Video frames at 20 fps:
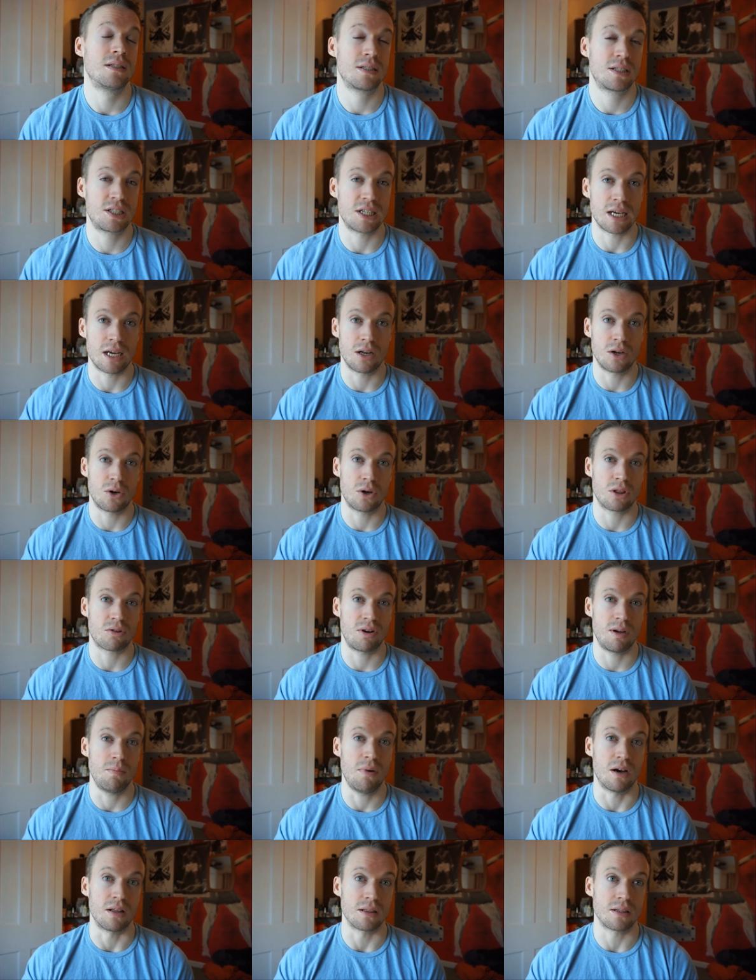second lot of
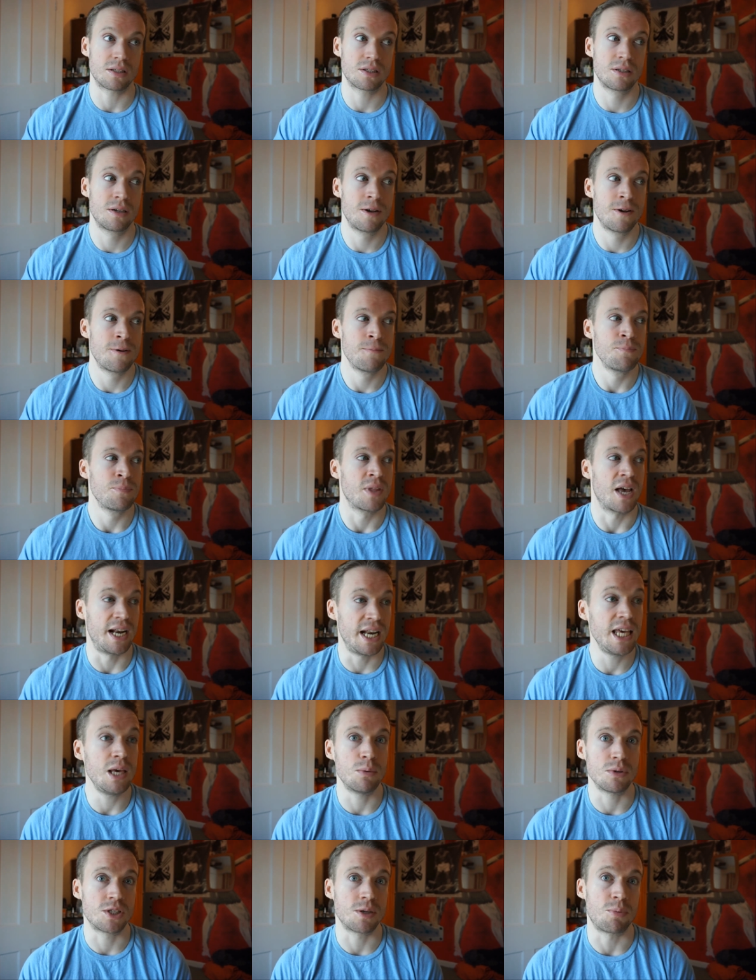three months. And
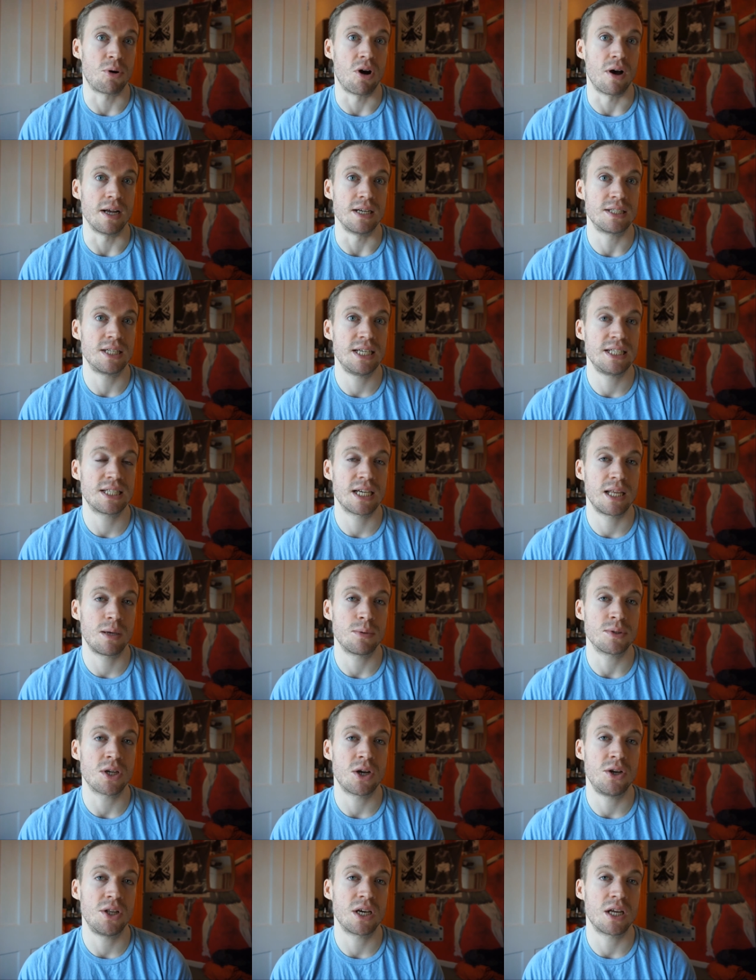he was surprised. He said he
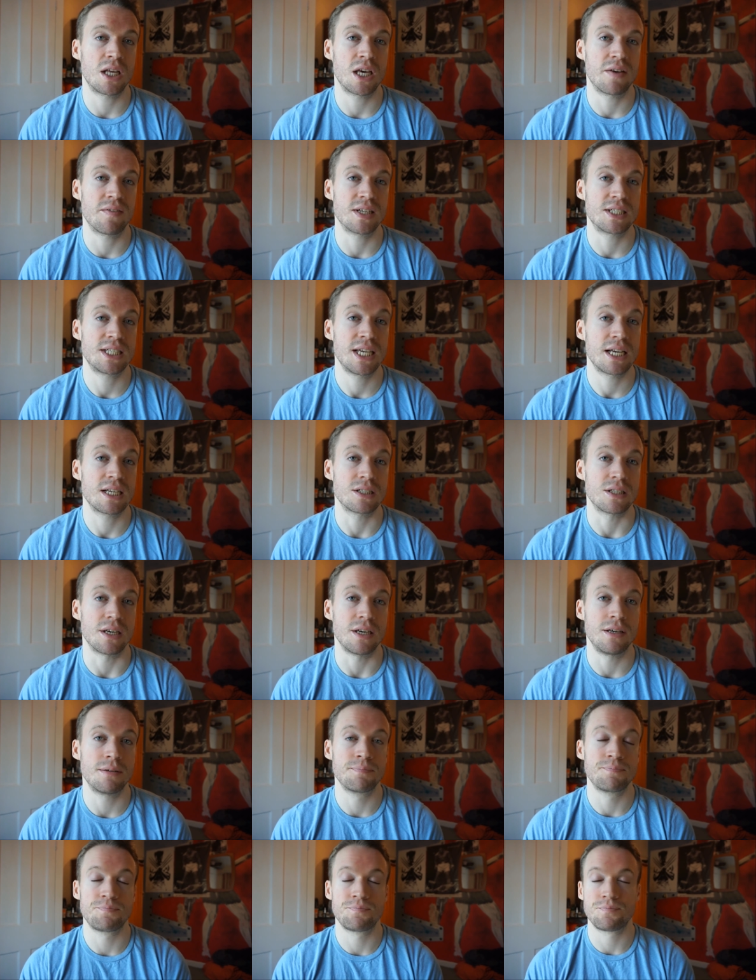was only going to give her
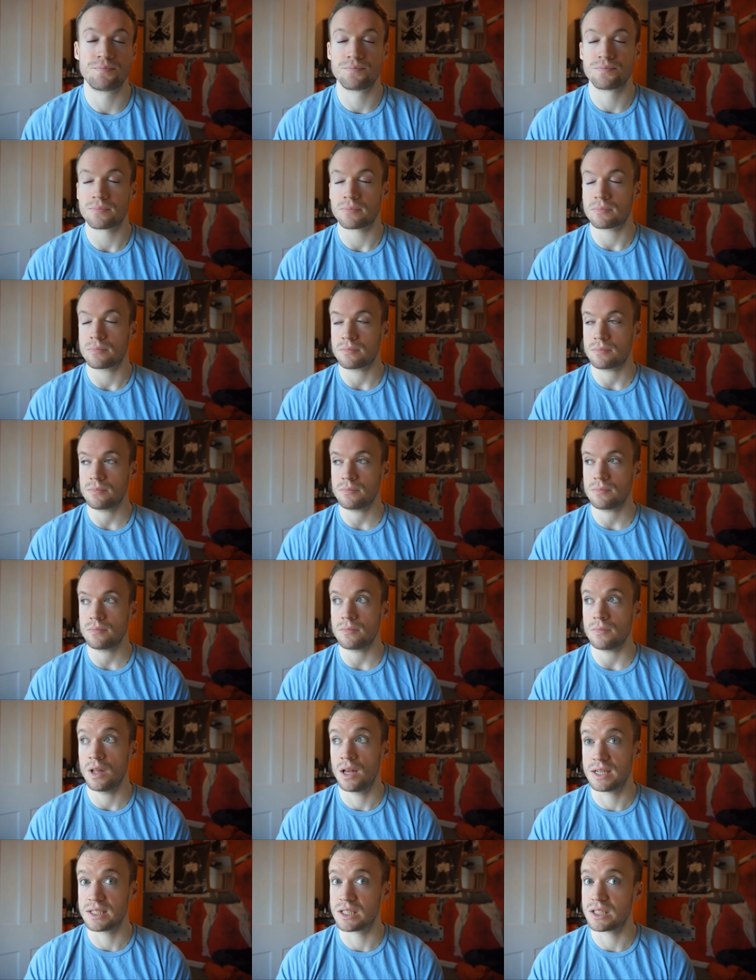sixty
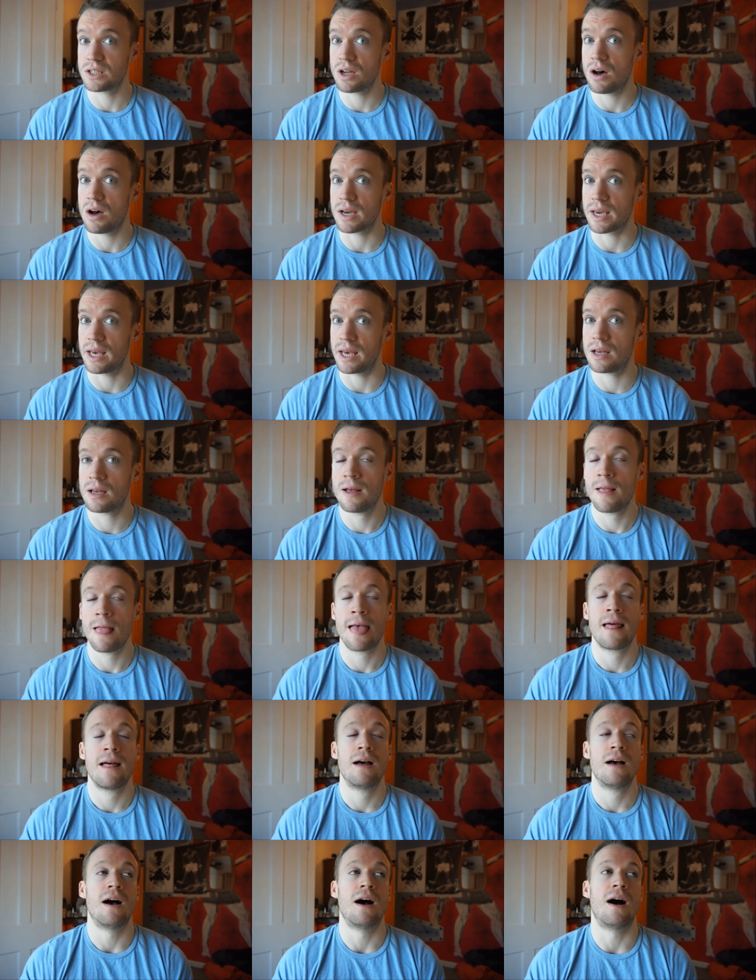as the target.
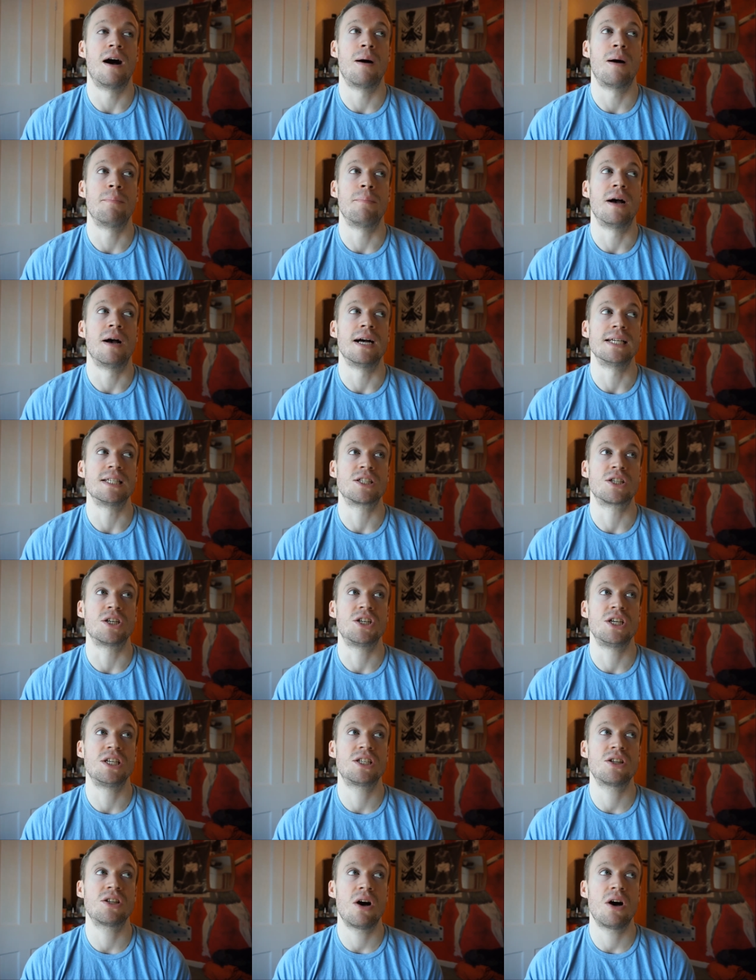Um, and so
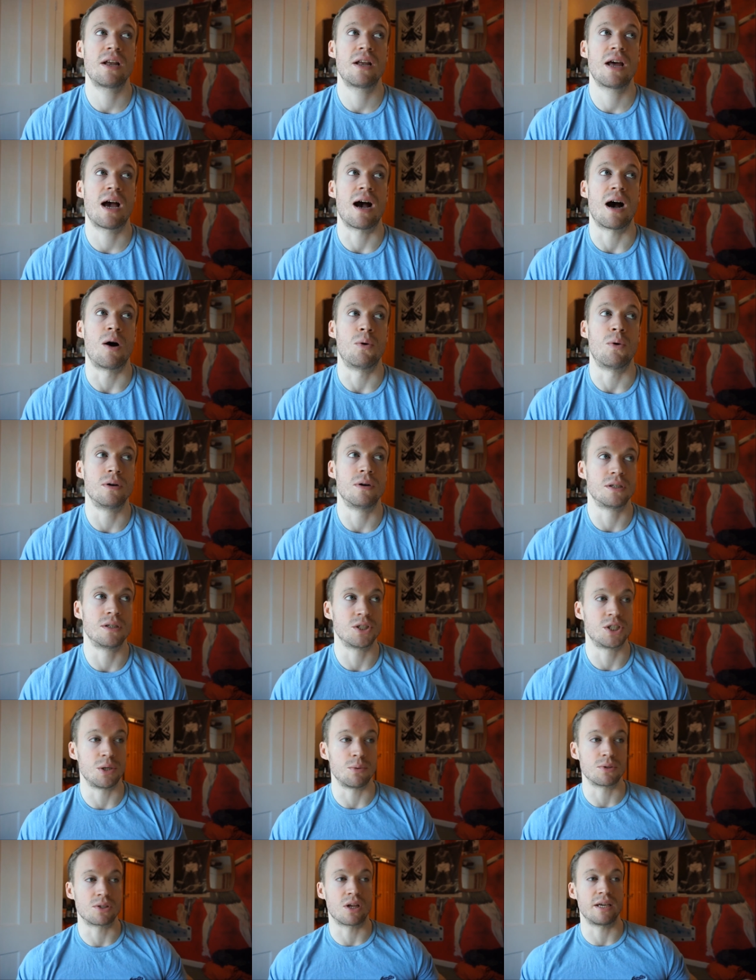she started out and
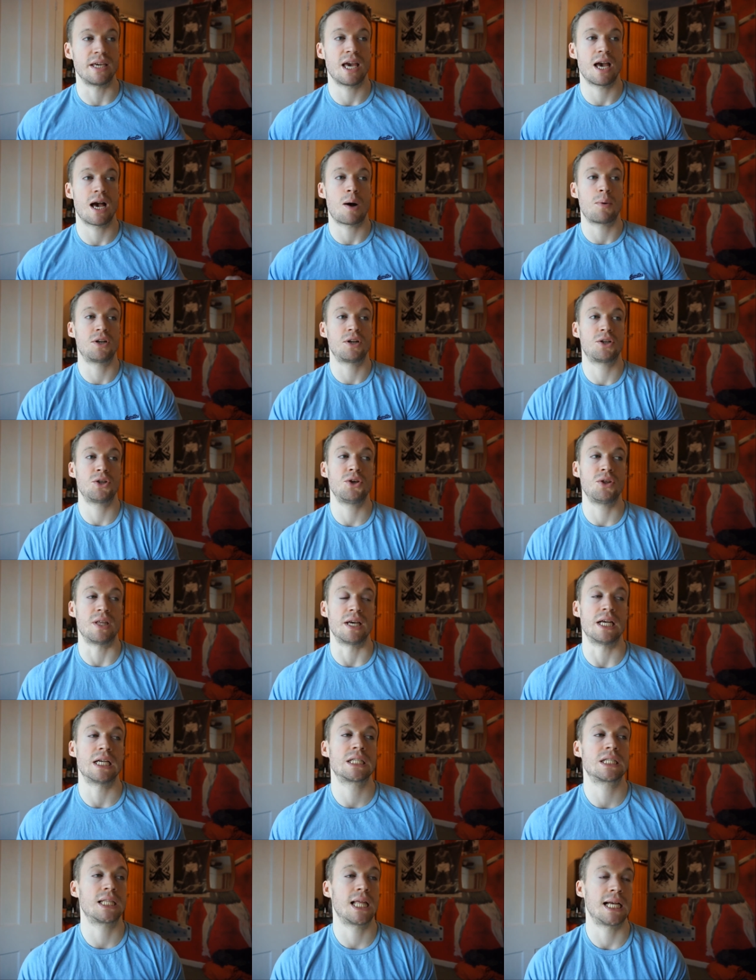she was like, yeah, I want to do
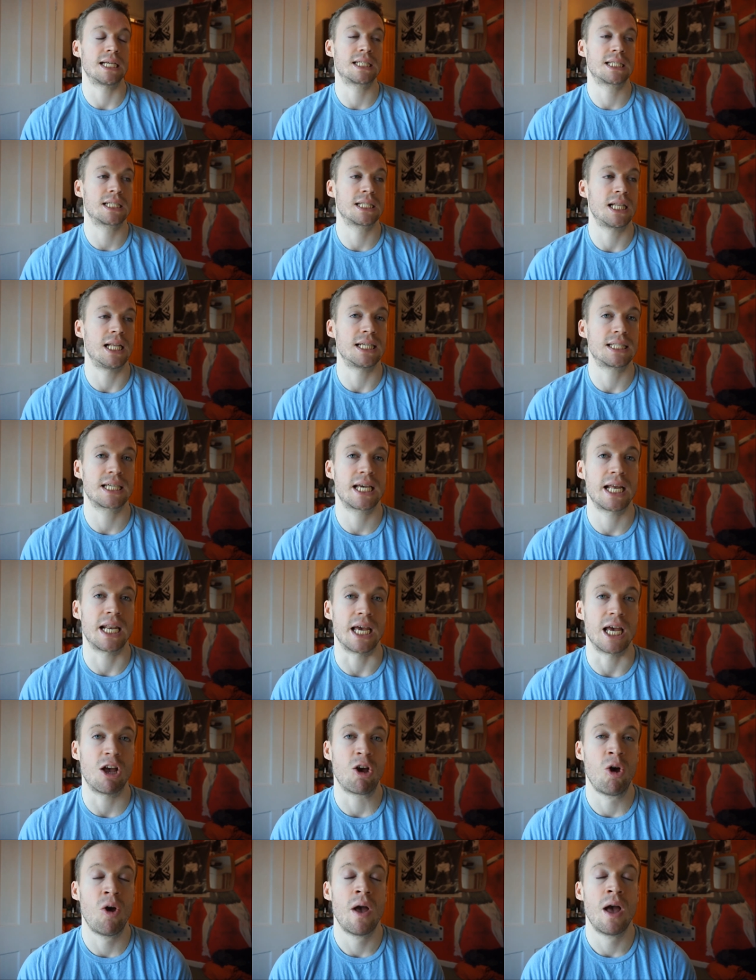this. Let's let's get
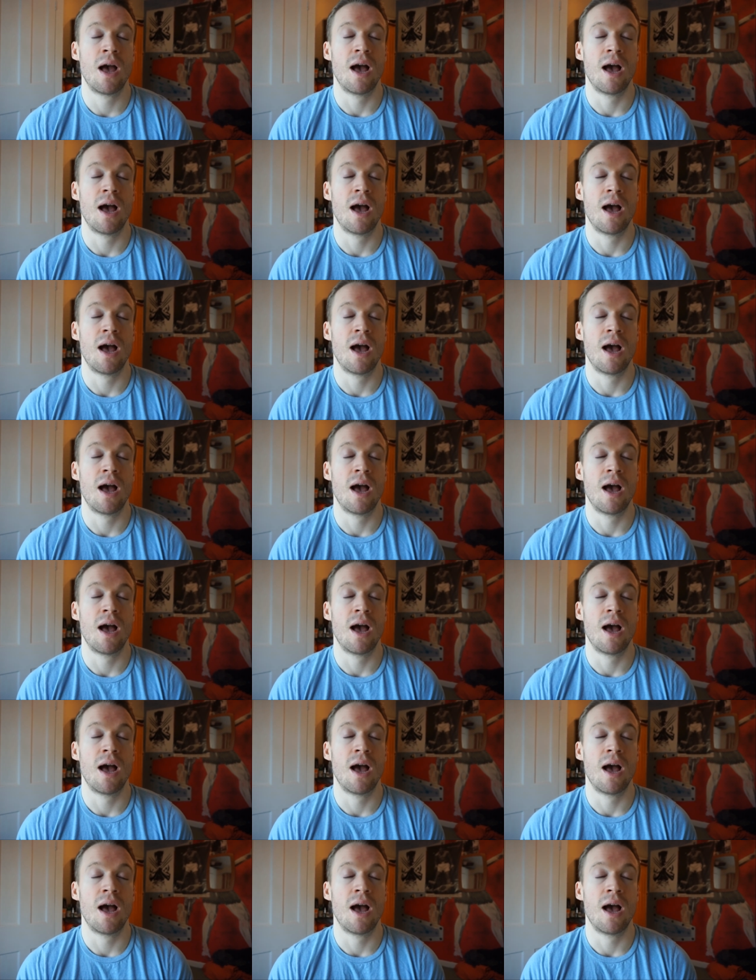it.